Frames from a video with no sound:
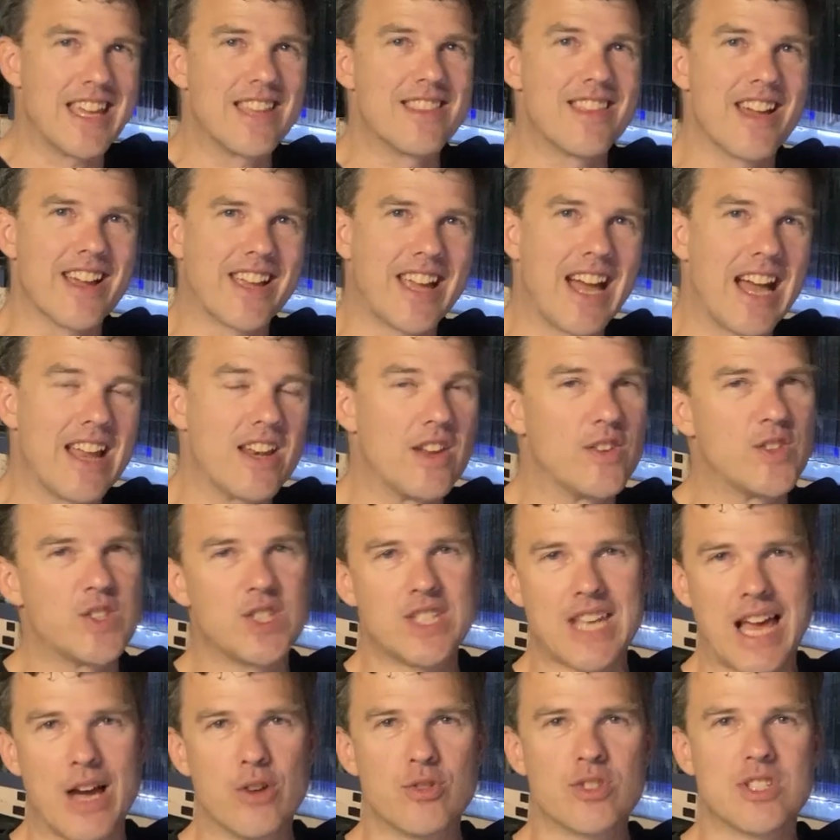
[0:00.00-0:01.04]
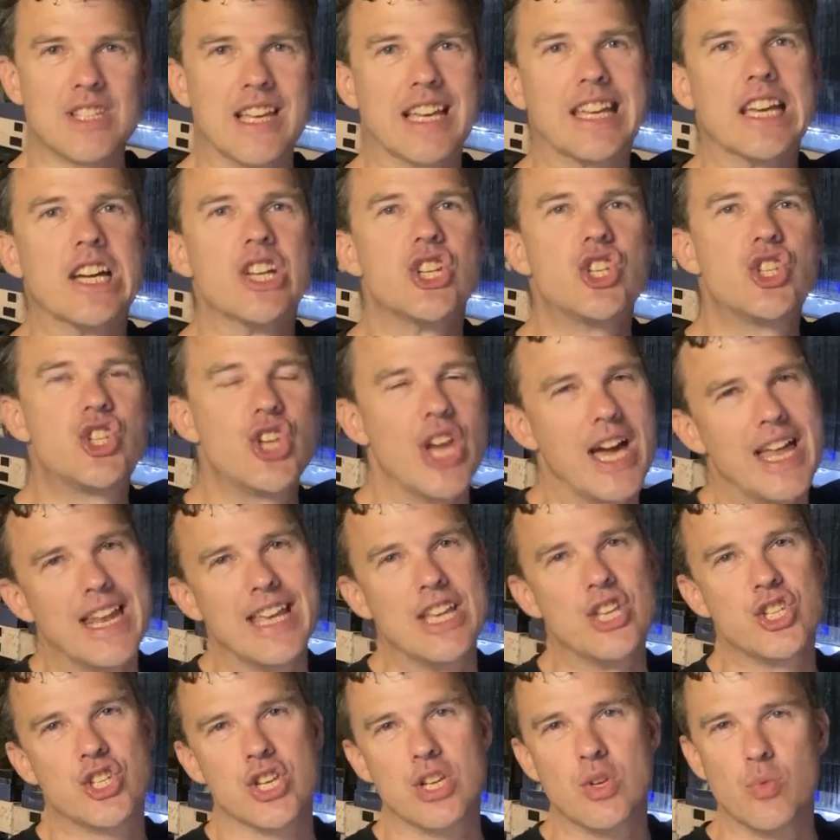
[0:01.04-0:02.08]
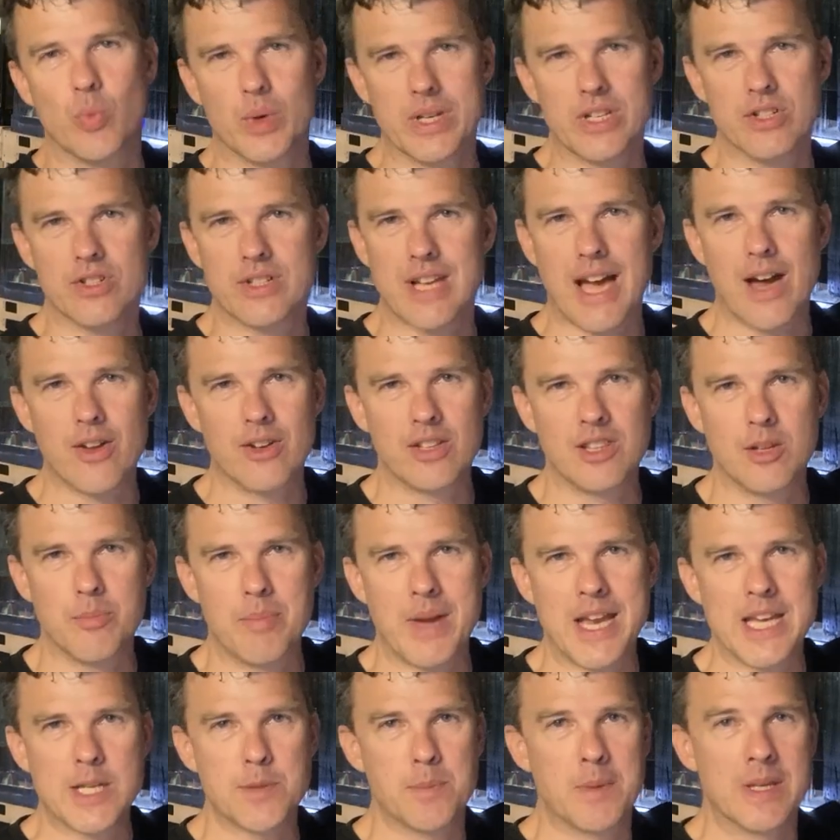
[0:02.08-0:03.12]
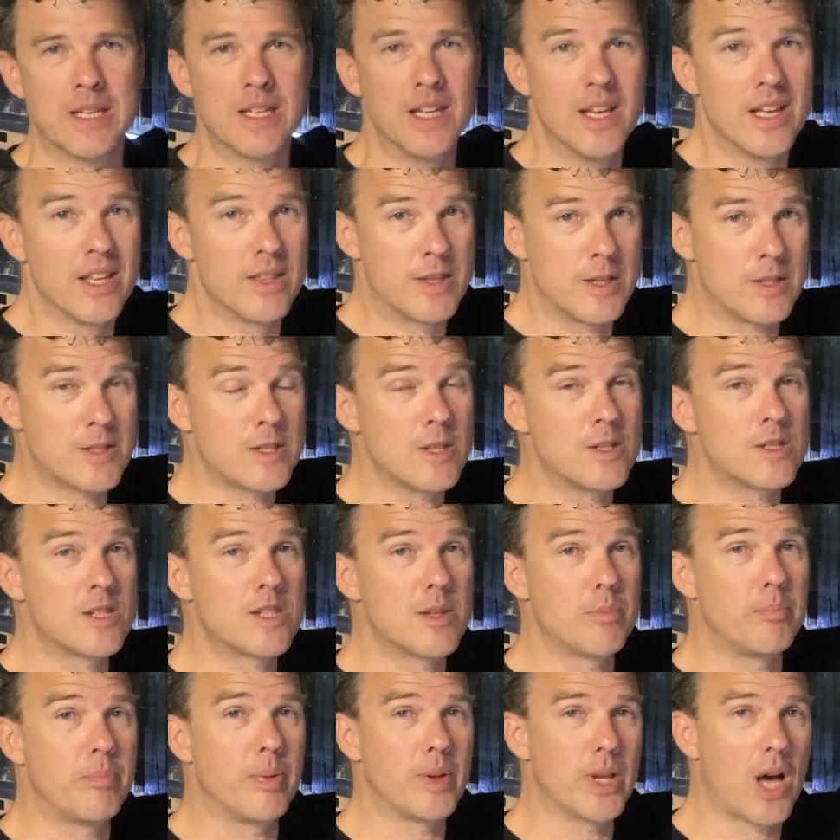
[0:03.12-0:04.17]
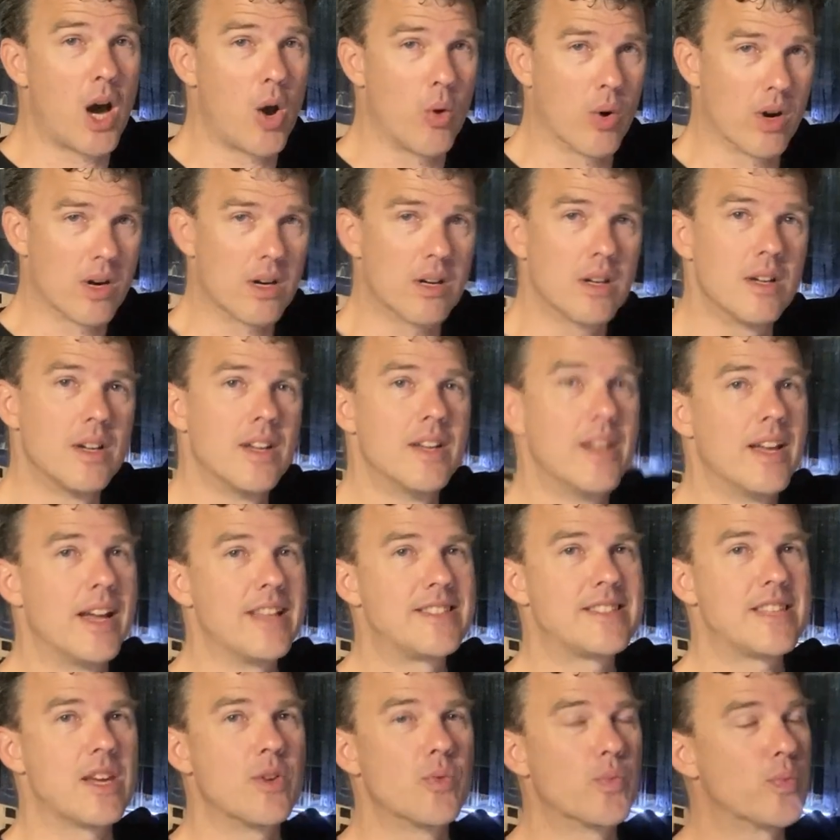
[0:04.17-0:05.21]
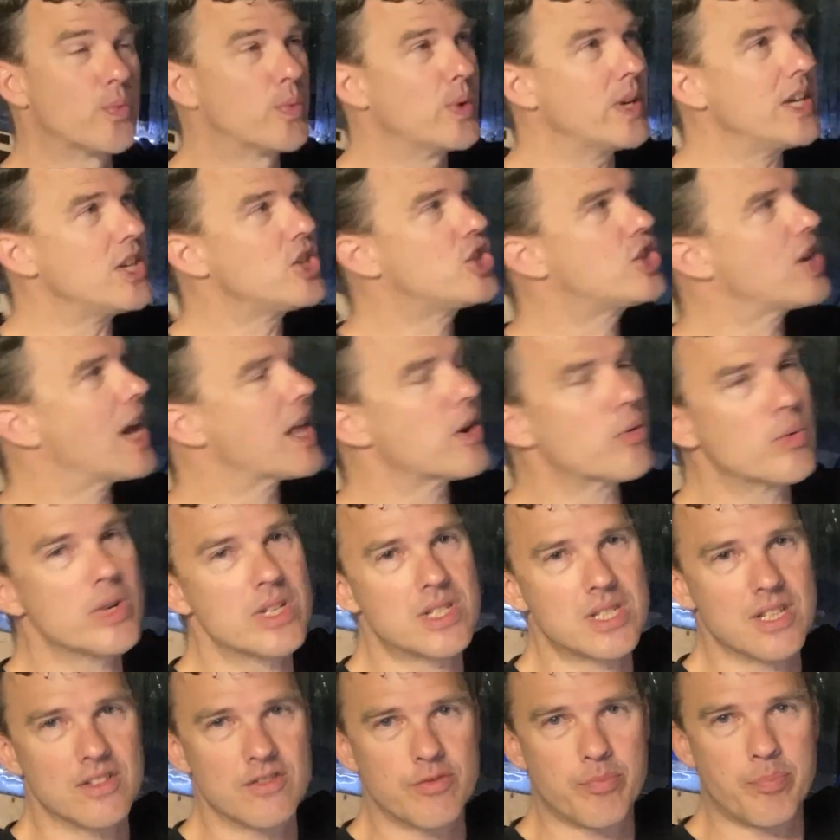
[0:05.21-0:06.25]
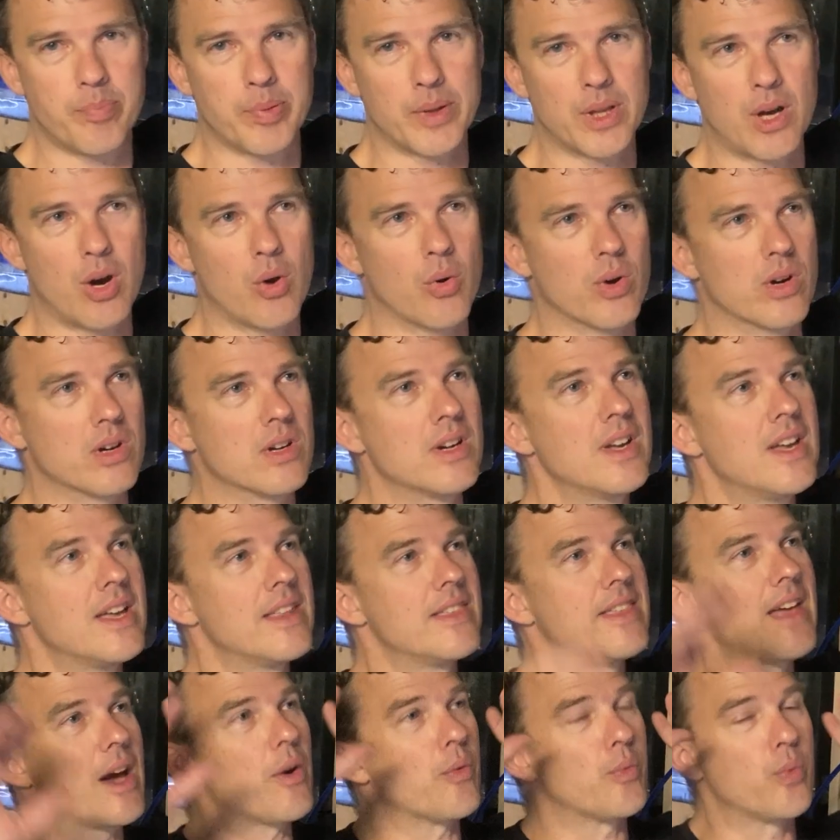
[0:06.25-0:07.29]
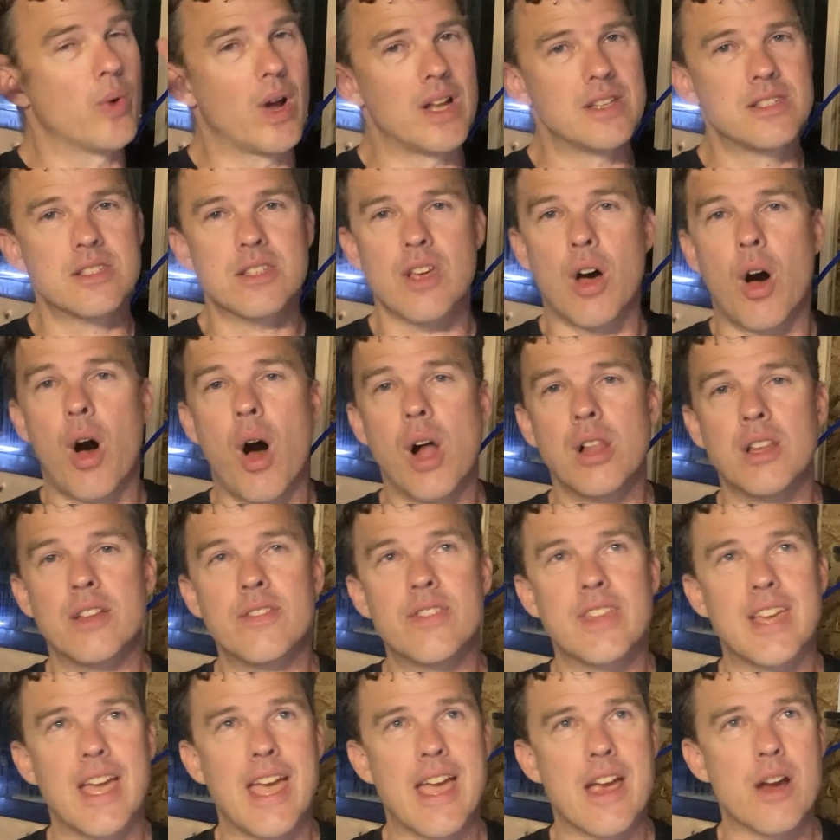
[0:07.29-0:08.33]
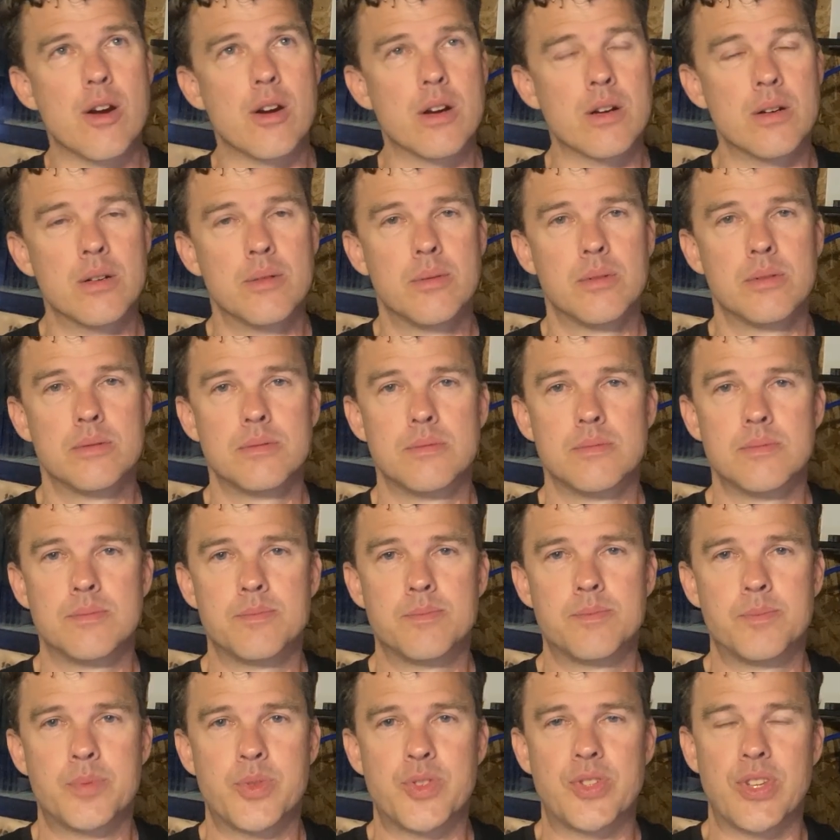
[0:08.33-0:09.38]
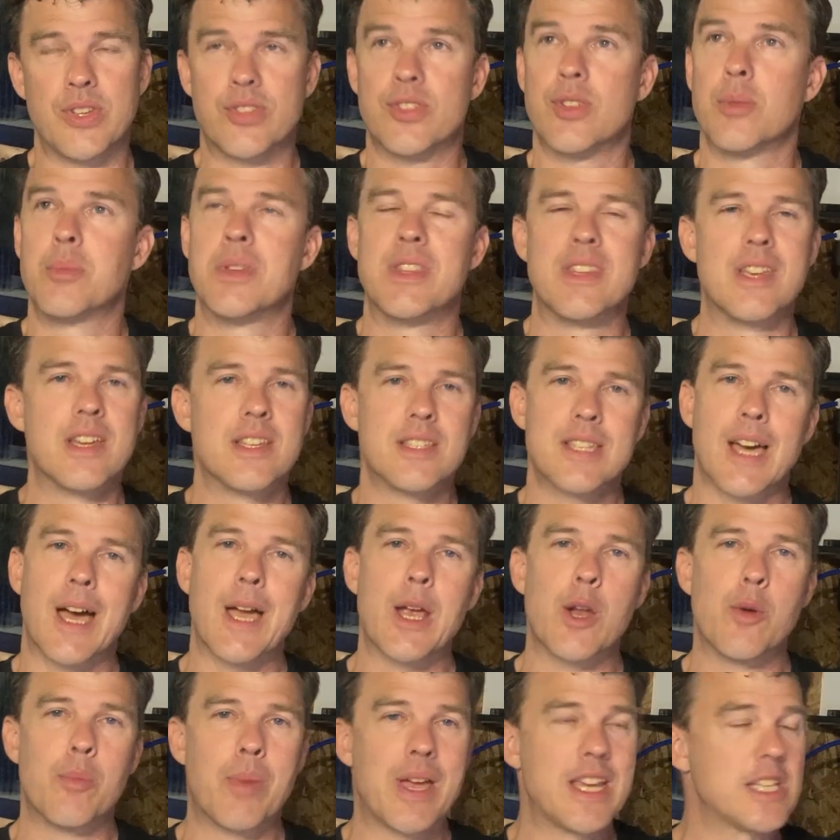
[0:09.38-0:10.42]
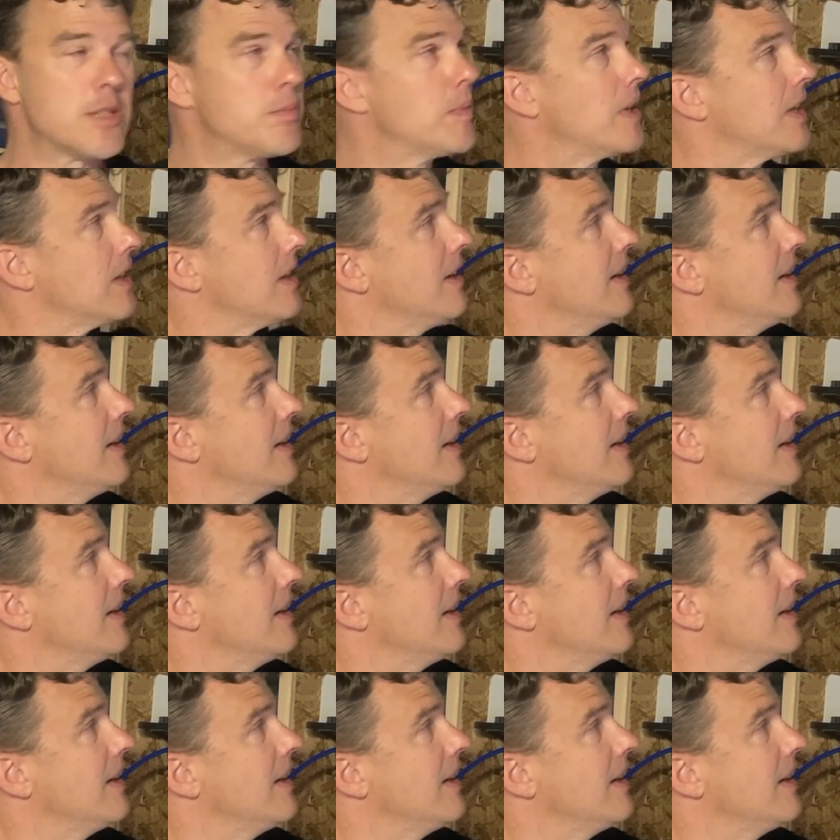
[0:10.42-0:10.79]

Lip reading: that kind of sounds like a jet engine when you're down in the basement, this is the blower. It's a regenerative blower that runs all of the air system in the entire basement.